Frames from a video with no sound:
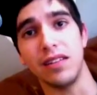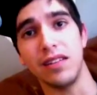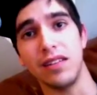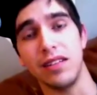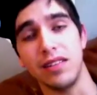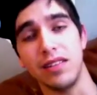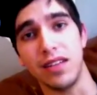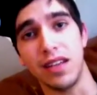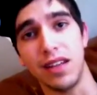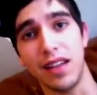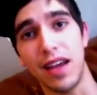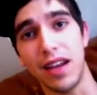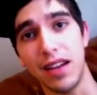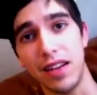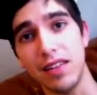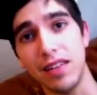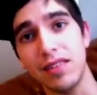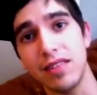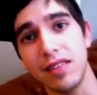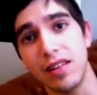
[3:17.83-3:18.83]
He said that
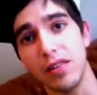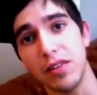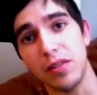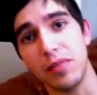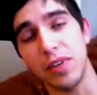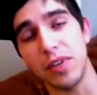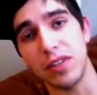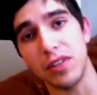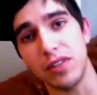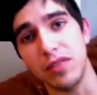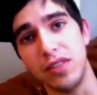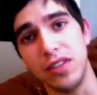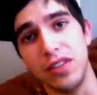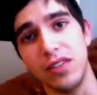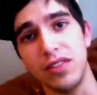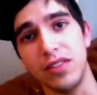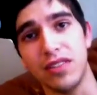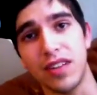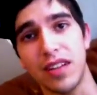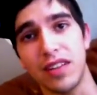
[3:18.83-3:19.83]
is the only picture of
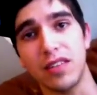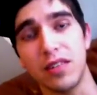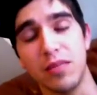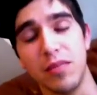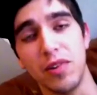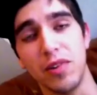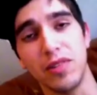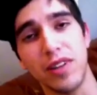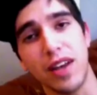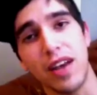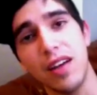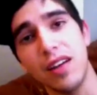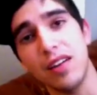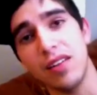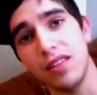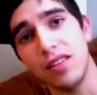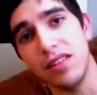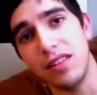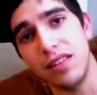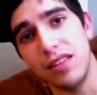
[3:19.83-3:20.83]
Jesus that's the most
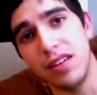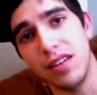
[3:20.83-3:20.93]
accurate.